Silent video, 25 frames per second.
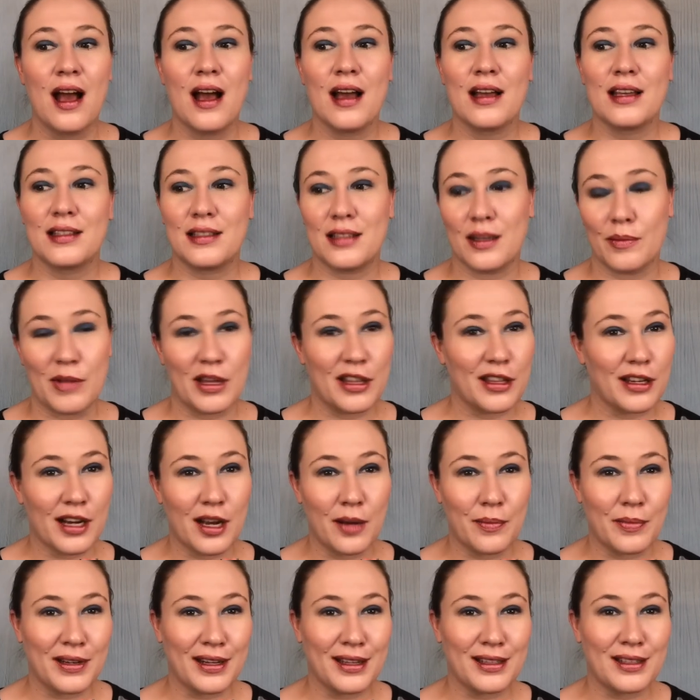Some other
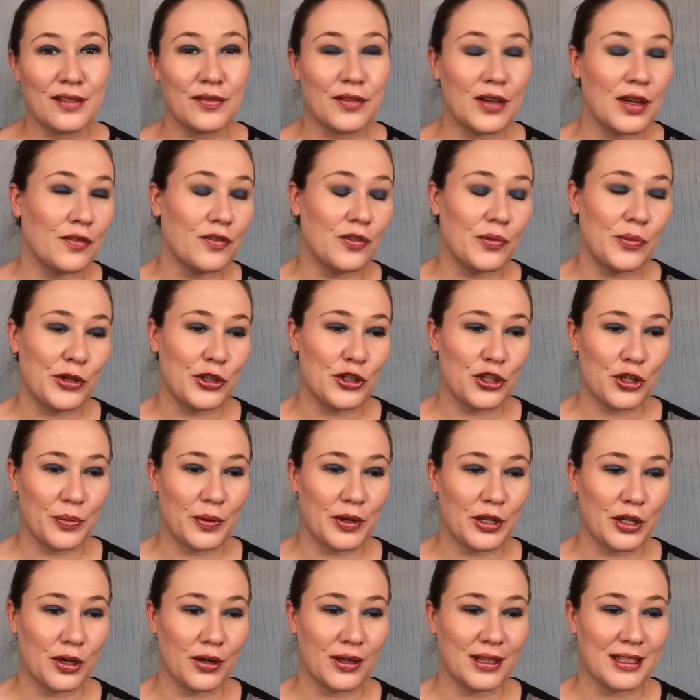companies have given me shipping
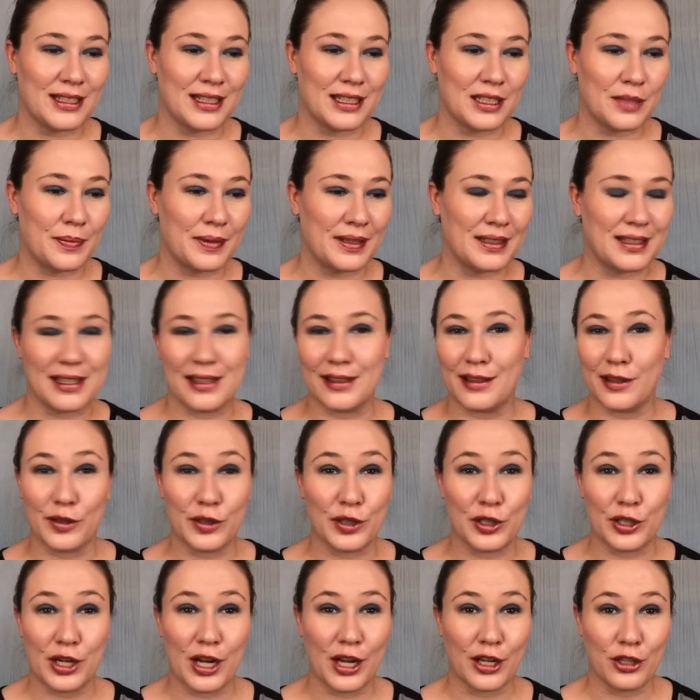notices but said that they're not